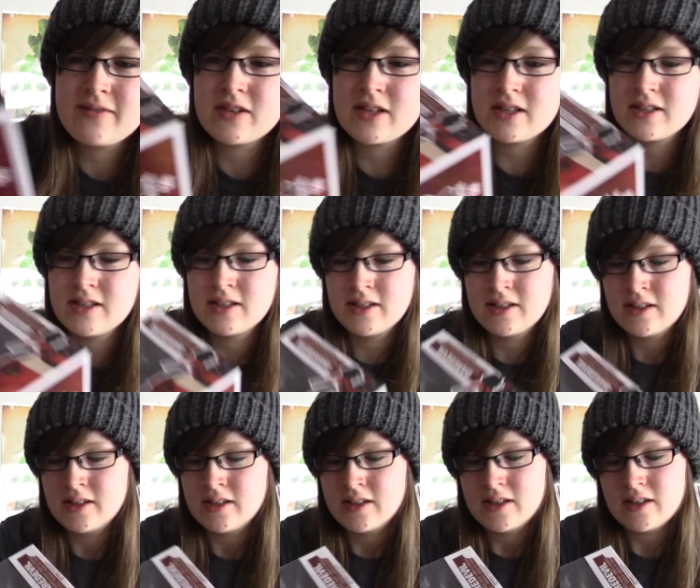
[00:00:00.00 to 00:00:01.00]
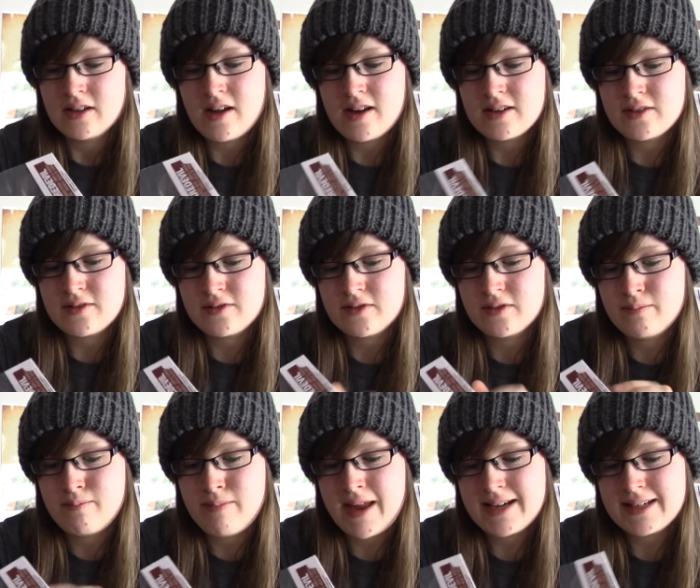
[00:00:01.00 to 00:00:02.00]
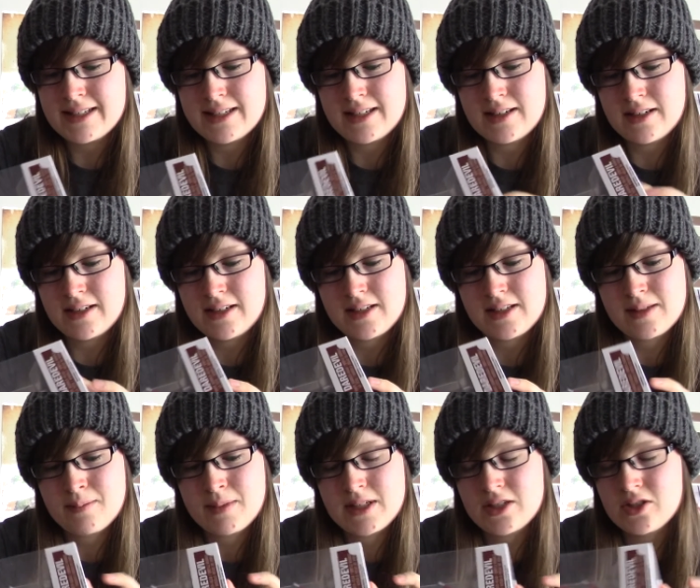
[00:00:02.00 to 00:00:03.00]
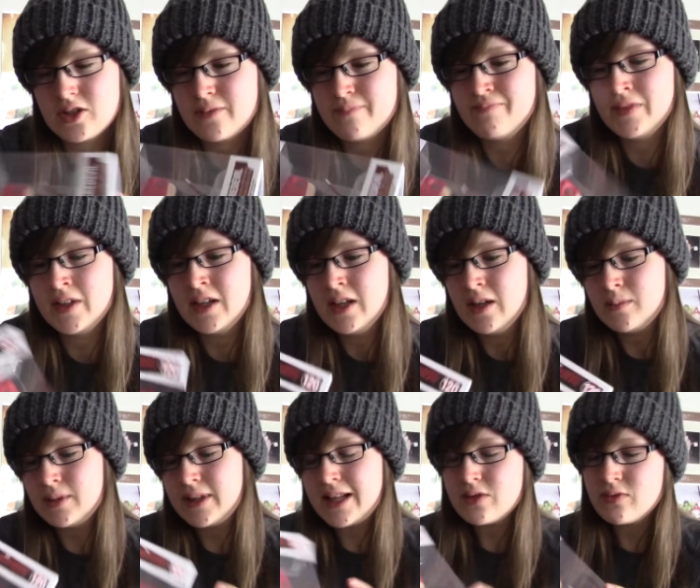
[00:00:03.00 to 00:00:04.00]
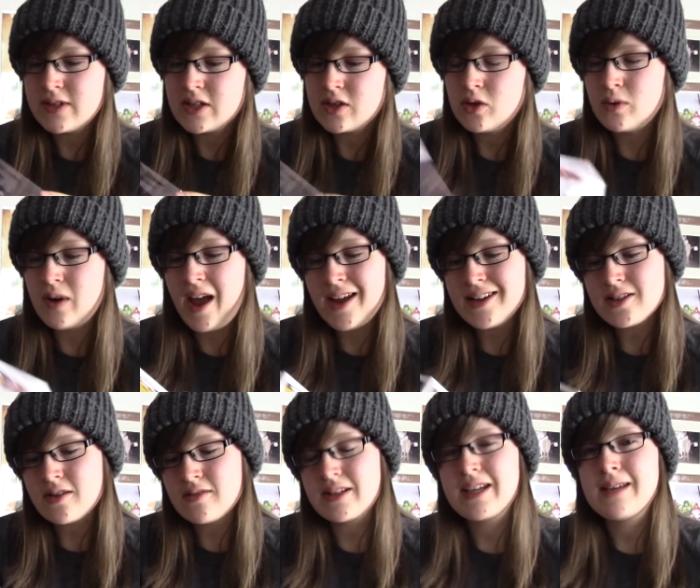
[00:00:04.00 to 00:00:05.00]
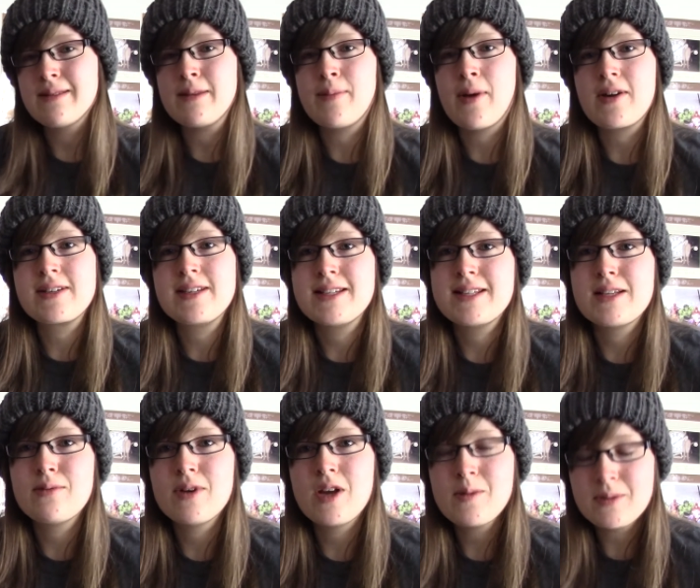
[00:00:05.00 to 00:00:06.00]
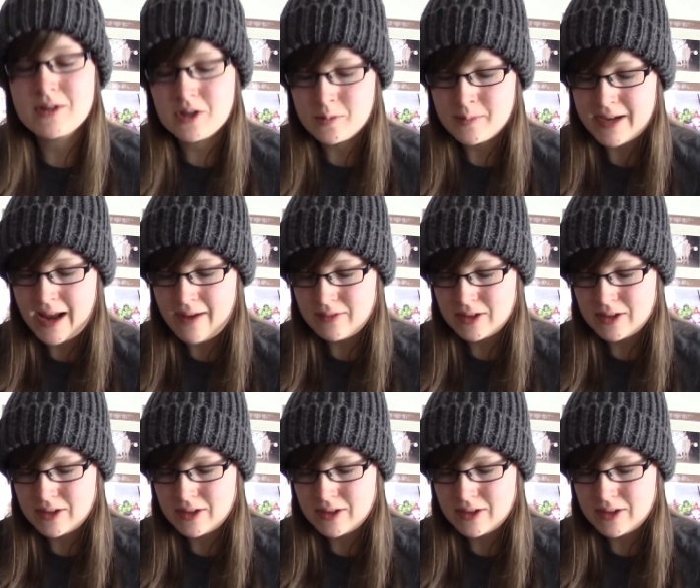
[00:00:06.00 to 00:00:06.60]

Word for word: of a kind of bentness position. But that's really cool. I don't keep the boxes, so we'll open it up and have a